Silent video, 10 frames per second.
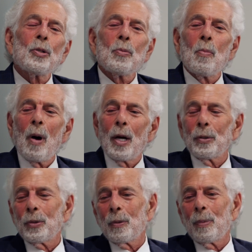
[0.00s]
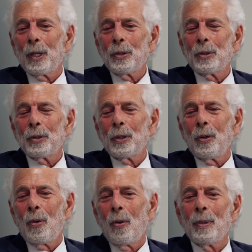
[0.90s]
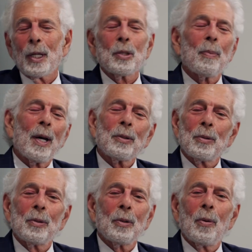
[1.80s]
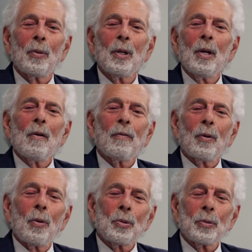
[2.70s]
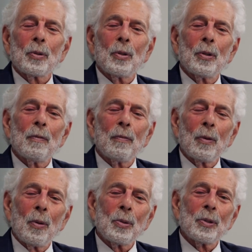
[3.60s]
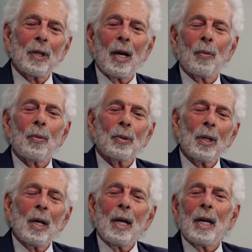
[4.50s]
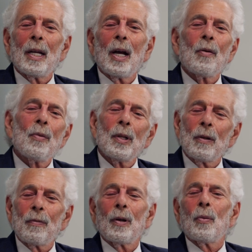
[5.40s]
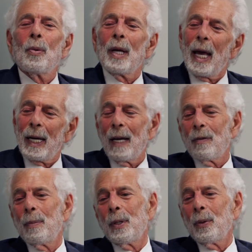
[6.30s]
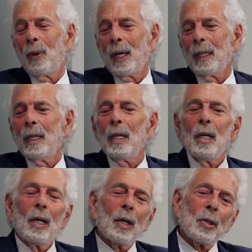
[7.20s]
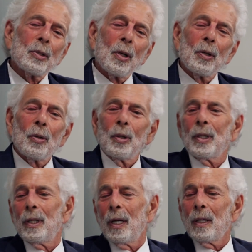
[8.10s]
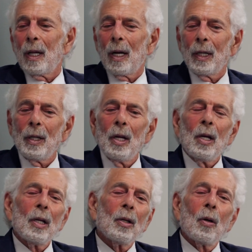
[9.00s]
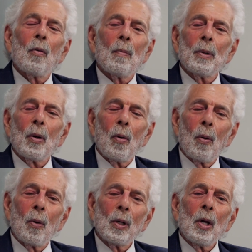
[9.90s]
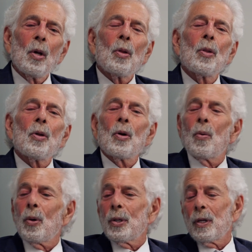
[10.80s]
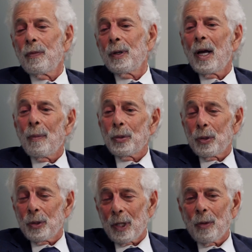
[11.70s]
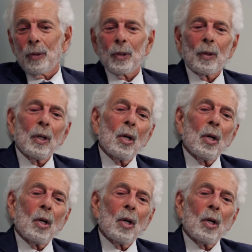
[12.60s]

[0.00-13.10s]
to monitor patients at home, it gets back to the old flows good, flows not, and I really felt we had to have a better way. And I started looking online, and lo and behold, there were different options out there.